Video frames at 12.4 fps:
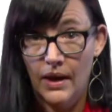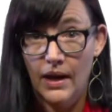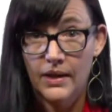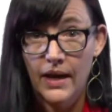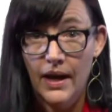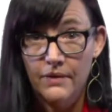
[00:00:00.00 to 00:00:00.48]

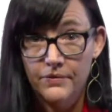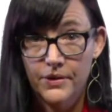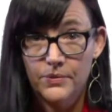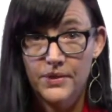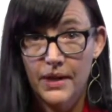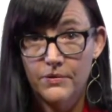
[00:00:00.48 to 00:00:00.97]
and half
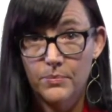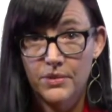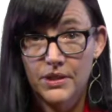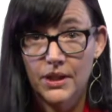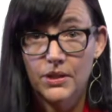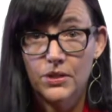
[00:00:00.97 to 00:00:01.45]
notes have the
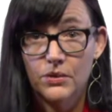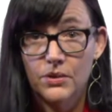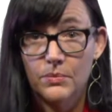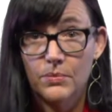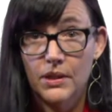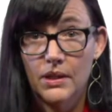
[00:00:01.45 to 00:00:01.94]
potential
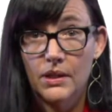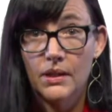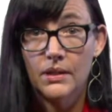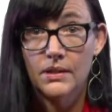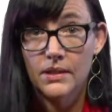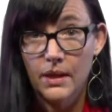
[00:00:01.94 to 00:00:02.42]
to be
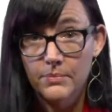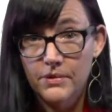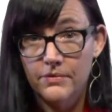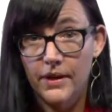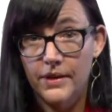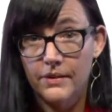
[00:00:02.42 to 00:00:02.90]

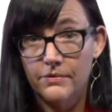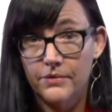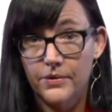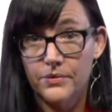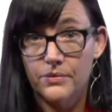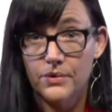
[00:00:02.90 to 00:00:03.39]
subdivided
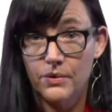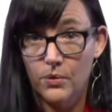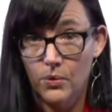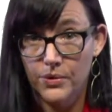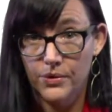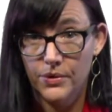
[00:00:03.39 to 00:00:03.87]
further than
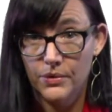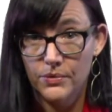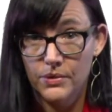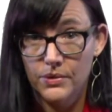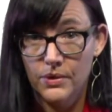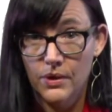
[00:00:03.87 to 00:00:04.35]
quarter
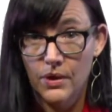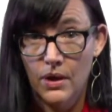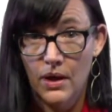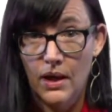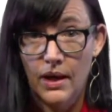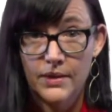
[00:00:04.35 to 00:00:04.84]
notes.
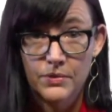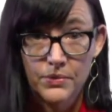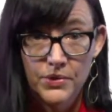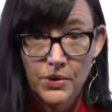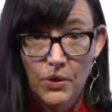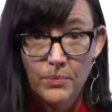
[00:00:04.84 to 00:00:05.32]
As a
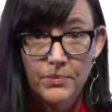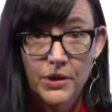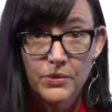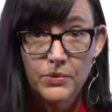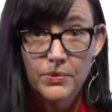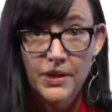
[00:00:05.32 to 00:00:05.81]
result,
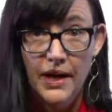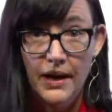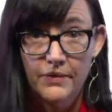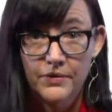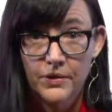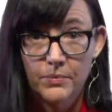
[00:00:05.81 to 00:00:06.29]
meters with a
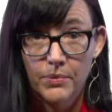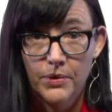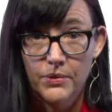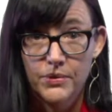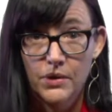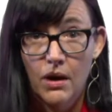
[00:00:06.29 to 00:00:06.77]
half-note
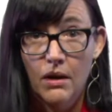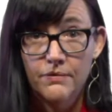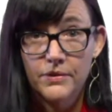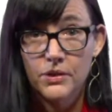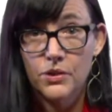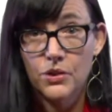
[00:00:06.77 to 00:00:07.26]
pulse
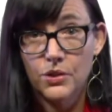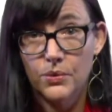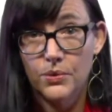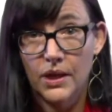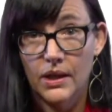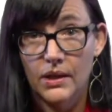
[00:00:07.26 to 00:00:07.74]
often
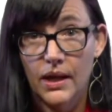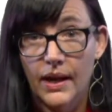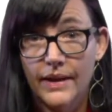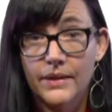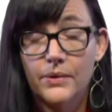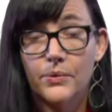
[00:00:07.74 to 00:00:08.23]
showcase
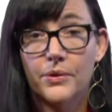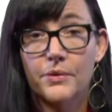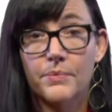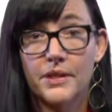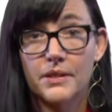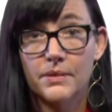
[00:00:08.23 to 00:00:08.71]
highly
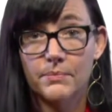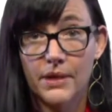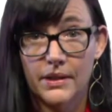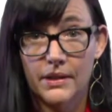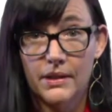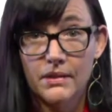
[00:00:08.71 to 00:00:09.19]
ornamented
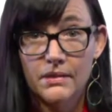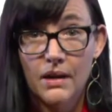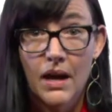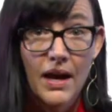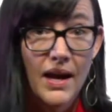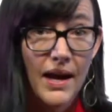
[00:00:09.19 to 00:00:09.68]
melodies,
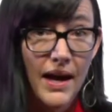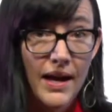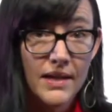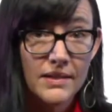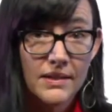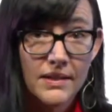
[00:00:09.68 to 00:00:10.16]

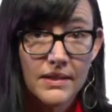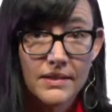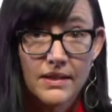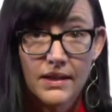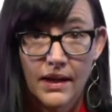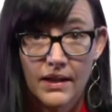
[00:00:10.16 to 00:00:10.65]
as is
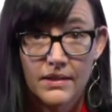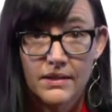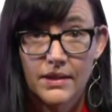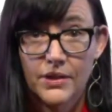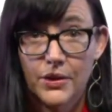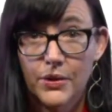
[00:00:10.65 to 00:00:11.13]
the case
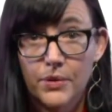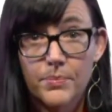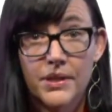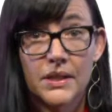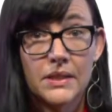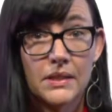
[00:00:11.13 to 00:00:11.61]
in
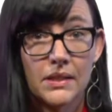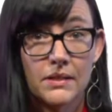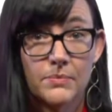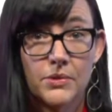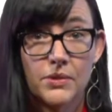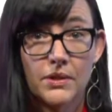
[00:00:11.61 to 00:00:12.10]
European
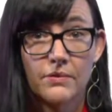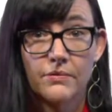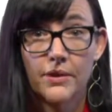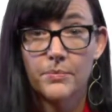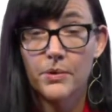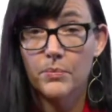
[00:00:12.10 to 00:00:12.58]
dance music
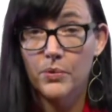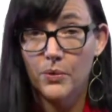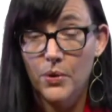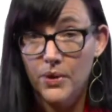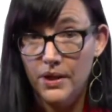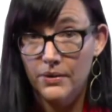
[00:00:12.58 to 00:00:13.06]
from the
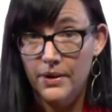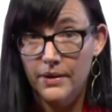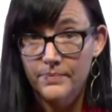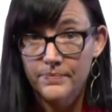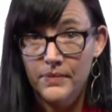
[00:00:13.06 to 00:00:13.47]
Baroque era.